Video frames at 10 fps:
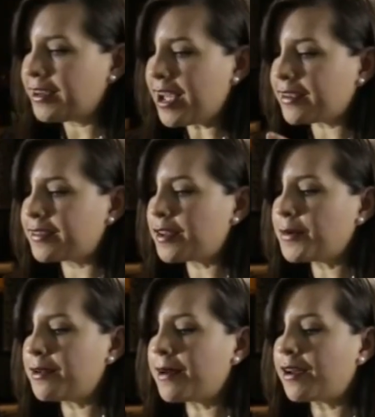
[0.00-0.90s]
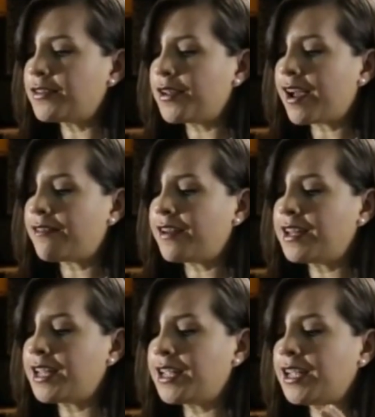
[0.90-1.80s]
Next, tell me about. Do you have
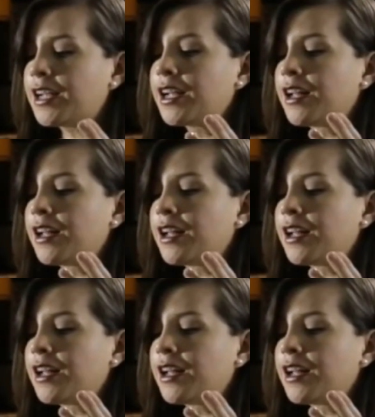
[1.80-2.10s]
any